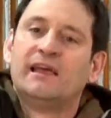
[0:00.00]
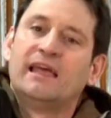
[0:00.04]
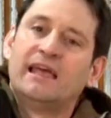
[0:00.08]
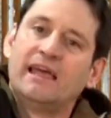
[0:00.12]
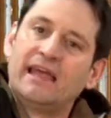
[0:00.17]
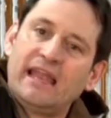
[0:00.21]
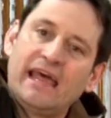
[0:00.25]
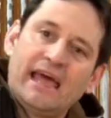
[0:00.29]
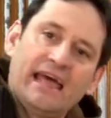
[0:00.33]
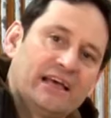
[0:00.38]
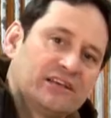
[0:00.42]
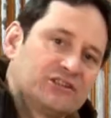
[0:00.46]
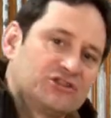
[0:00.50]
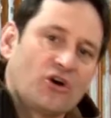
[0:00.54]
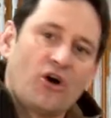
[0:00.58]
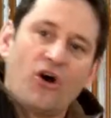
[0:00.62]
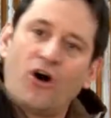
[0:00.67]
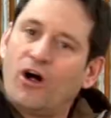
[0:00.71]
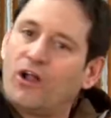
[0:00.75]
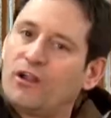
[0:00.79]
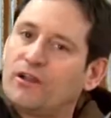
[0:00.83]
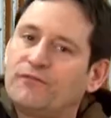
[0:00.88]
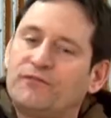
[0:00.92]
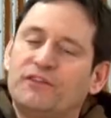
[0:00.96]
It has
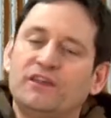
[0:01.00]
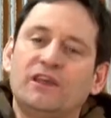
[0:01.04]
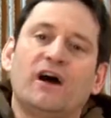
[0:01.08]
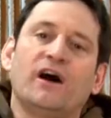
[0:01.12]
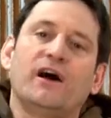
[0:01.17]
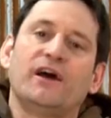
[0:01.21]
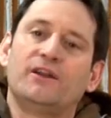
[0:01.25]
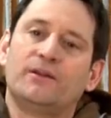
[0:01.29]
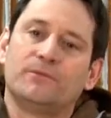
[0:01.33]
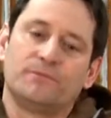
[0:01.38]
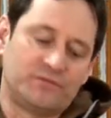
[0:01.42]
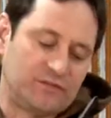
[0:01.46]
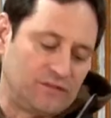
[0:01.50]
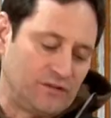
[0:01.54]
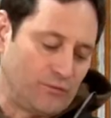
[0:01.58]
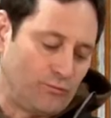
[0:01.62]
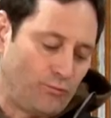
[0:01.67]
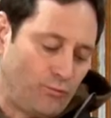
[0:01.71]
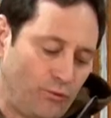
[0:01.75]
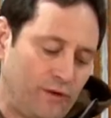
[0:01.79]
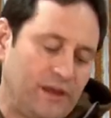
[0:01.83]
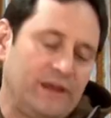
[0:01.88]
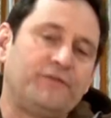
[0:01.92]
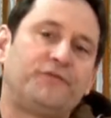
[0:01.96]
all of the items that
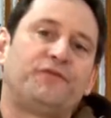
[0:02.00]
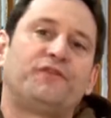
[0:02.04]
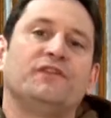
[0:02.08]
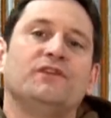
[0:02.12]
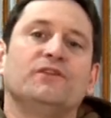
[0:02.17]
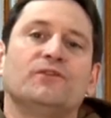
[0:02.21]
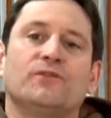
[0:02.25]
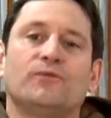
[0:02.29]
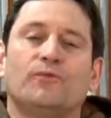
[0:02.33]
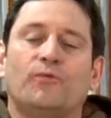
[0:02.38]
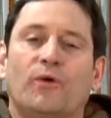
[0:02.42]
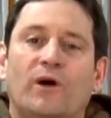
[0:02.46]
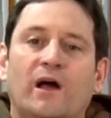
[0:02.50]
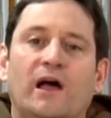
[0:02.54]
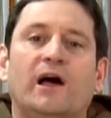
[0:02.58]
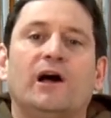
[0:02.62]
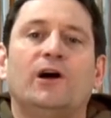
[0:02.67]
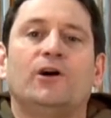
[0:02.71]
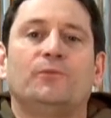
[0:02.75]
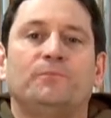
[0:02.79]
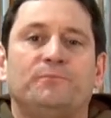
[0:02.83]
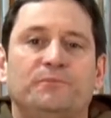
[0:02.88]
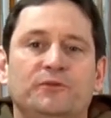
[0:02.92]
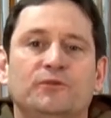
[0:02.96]
we feel will
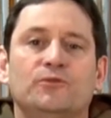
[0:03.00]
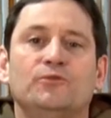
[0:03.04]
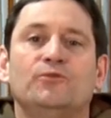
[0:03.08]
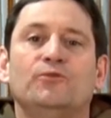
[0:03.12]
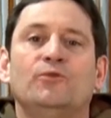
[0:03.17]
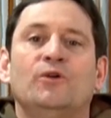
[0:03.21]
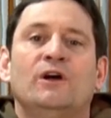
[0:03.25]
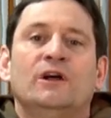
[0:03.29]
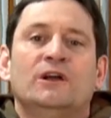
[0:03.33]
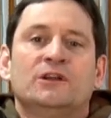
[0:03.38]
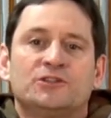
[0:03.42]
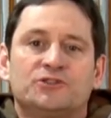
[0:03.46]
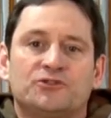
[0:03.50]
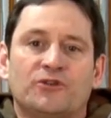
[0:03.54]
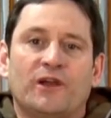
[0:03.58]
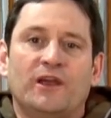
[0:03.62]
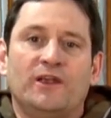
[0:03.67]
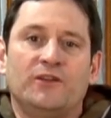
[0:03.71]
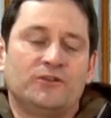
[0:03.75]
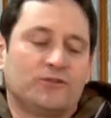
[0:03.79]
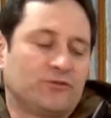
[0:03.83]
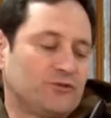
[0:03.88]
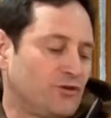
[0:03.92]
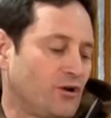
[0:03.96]
help you
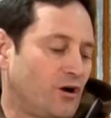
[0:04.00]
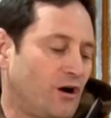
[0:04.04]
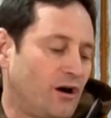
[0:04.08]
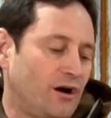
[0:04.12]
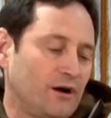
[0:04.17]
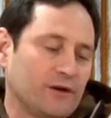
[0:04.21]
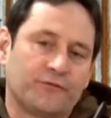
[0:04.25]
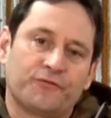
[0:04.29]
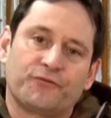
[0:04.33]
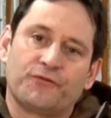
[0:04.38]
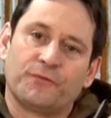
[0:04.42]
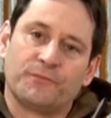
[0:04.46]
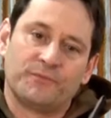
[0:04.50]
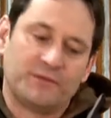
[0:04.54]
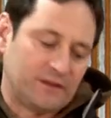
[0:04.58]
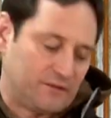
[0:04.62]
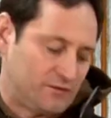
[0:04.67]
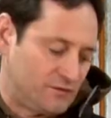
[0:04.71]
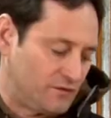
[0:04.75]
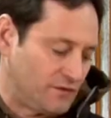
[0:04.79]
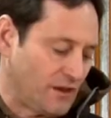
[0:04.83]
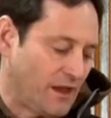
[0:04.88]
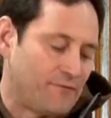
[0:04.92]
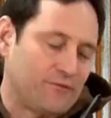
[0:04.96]
train your dog from the
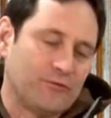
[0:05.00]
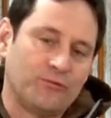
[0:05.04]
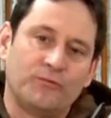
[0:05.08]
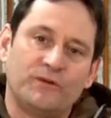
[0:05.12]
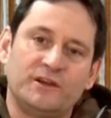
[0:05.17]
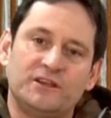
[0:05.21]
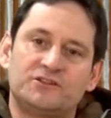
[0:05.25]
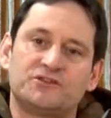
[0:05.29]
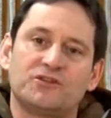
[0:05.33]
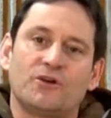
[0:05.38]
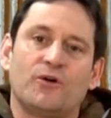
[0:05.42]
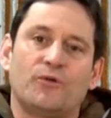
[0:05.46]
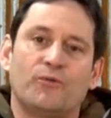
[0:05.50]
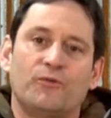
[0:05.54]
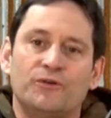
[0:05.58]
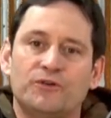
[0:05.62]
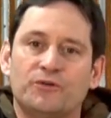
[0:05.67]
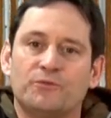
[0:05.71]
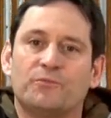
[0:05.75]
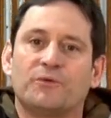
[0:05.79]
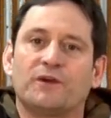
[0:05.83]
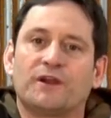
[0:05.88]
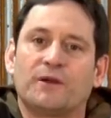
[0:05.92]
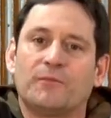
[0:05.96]
seven weeks old when
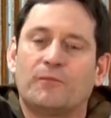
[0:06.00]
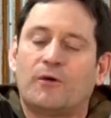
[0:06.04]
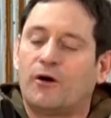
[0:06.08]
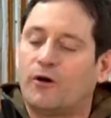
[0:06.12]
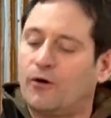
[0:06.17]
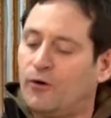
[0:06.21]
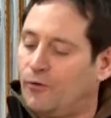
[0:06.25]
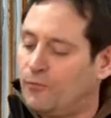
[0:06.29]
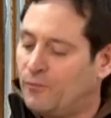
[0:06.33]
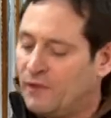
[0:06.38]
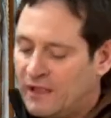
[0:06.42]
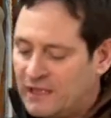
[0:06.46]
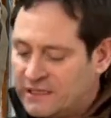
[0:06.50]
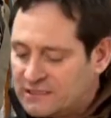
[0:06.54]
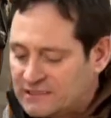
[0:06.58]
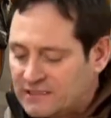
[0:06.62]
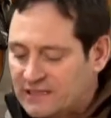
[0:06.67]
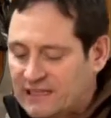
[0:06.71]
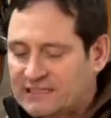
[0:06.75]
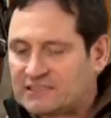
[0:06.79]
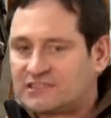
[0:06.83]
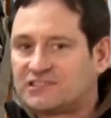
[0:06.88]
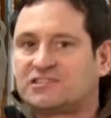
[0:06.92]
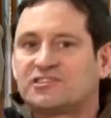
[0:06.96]
you bring them home to
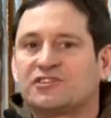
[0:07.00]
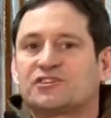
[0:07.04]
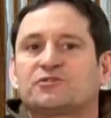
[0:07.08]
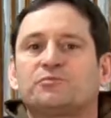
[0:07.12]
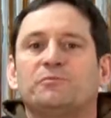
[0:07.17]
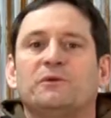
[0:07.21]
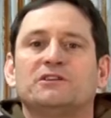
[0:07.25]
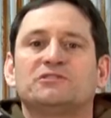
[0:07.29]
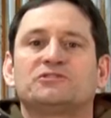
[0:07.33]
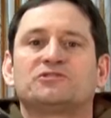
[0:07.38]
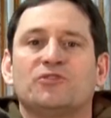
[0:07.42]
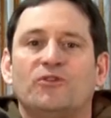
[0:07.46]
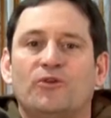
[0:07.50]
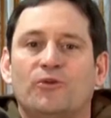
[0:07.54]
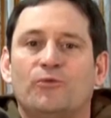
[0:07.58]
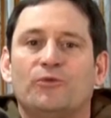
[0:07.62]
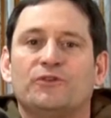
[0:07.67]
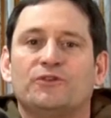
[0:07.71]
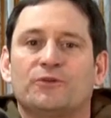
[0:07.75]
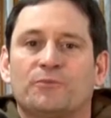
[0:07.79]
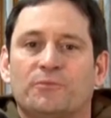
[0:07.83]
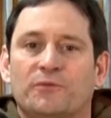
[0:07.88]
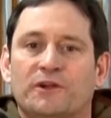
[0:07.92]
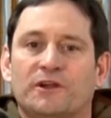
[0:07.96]
that six months old
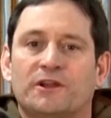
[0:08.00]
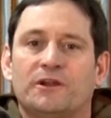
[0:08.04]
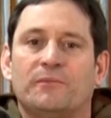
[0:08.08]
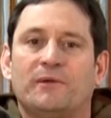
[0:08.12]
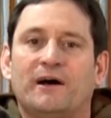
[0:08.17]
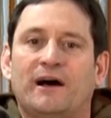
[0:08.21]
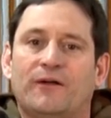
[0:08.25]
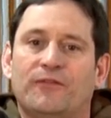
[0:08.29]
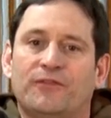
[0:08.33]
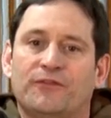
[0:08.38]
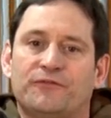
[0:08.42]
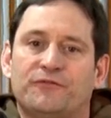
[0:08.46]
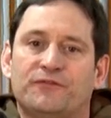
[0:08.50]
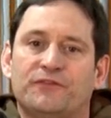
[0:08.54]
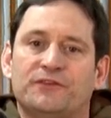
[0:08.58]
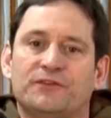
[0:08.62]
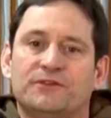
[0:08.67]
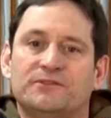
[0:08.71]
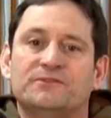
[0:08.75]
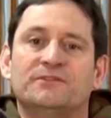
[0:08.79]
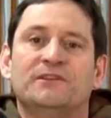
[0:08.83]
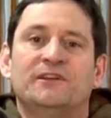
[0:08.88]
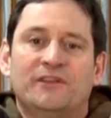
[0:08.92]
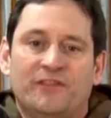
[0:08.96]
when you're bringing them out in the
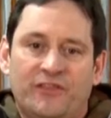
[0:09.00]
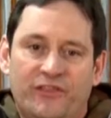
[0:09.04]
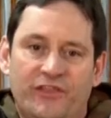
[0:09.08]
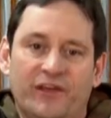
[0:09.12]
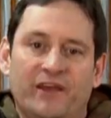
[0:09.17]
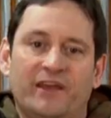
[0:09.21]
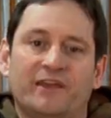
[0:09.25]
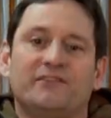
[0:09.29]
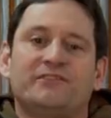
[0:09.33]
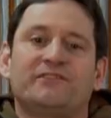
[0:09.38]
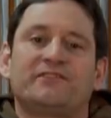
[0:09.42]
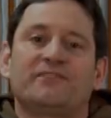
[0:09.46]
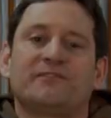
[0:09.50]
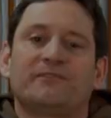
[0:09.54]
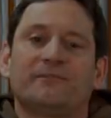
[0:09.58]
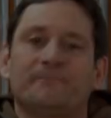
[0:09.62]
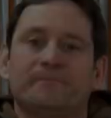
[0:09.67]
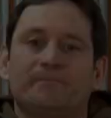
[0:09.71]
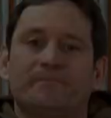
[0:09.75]
field. Thanks.